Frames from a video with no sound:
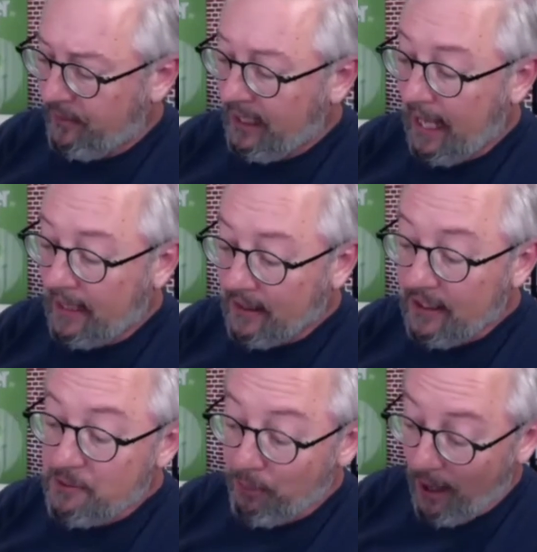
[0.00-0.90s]
Kenley
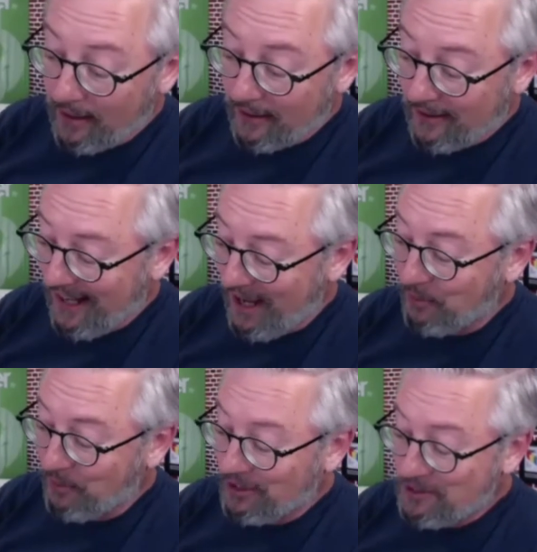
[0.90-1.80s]
is pregnant, and
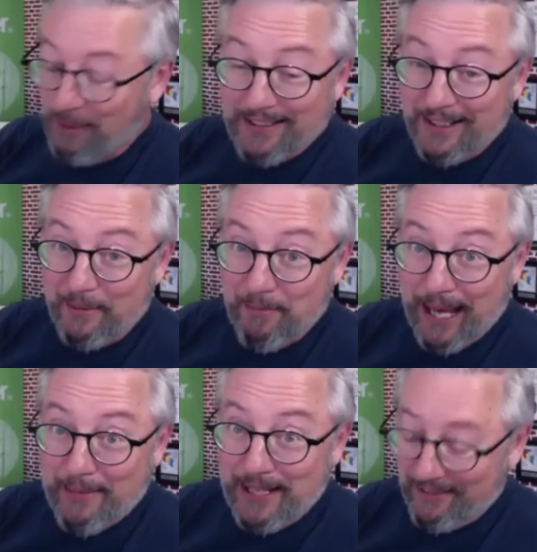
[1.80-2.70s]
we're expecting a
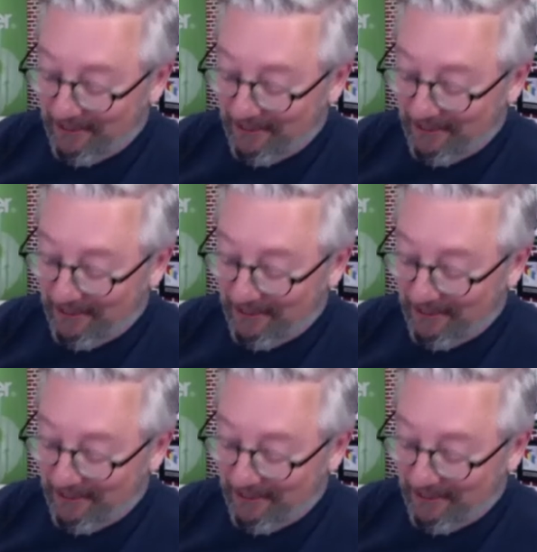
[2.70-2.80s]
baby in